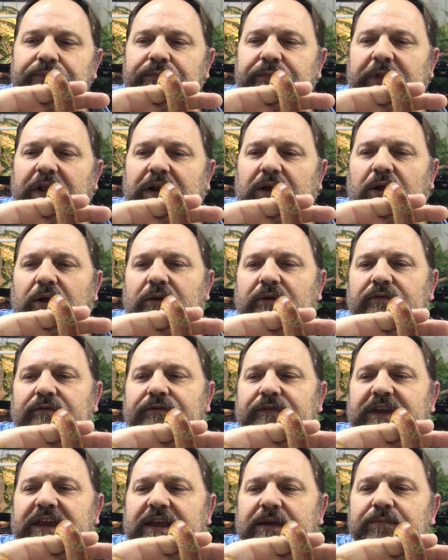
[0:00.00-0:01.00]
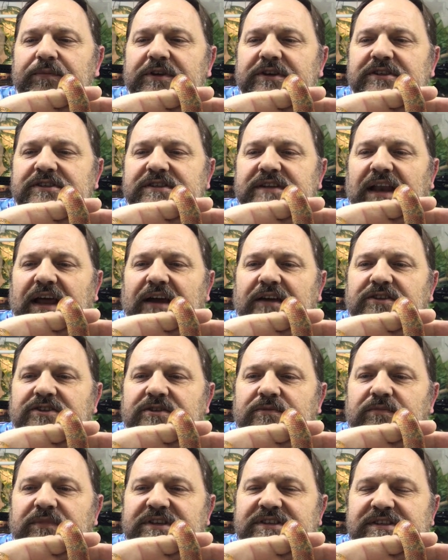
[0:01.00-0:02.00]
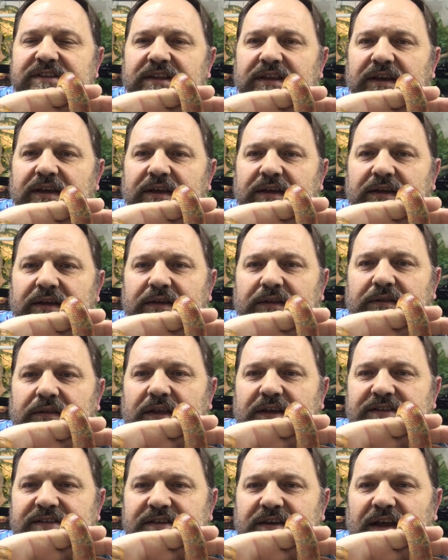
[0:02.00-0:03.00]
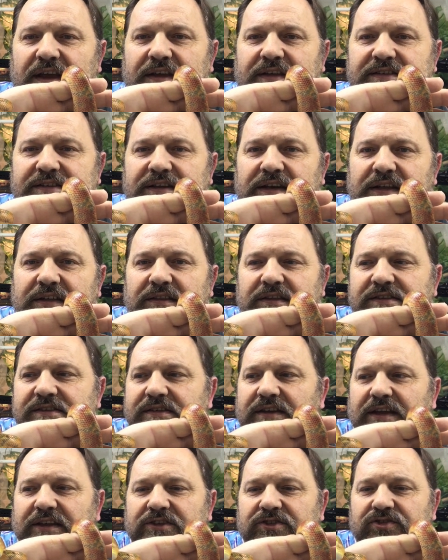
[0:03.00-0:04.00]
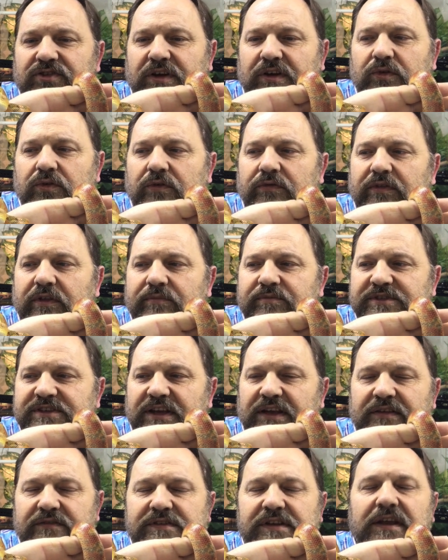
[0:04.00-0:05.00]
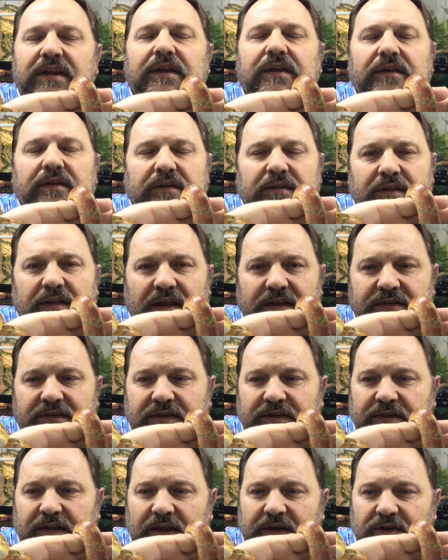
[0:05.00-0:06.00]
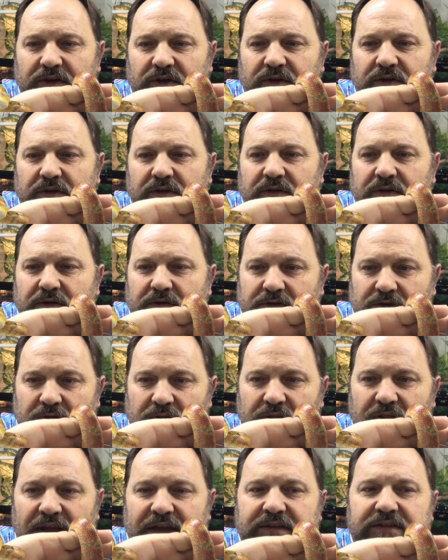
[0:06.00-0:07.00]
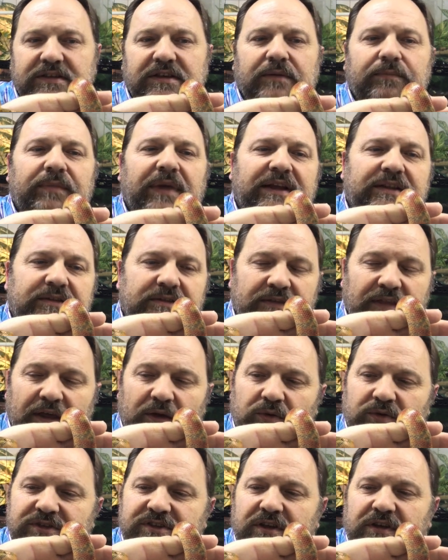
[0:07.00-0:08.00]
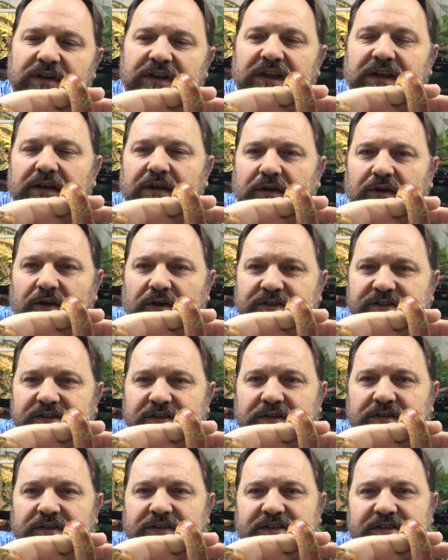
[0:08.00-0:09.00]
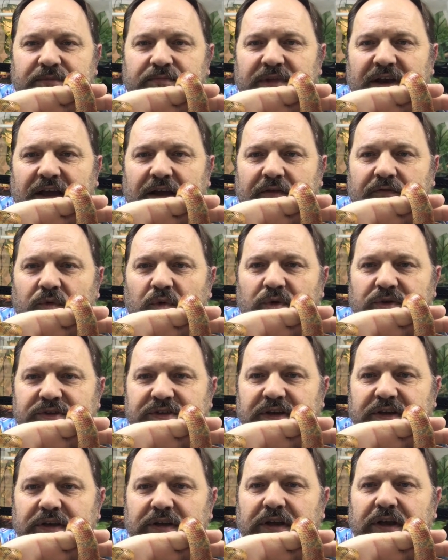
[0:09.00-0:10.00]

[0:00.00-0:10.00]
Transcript: A lot of keepers like to mist their snakes and let the snakes drink of themselves. they do that, but they also need a constant supply of water.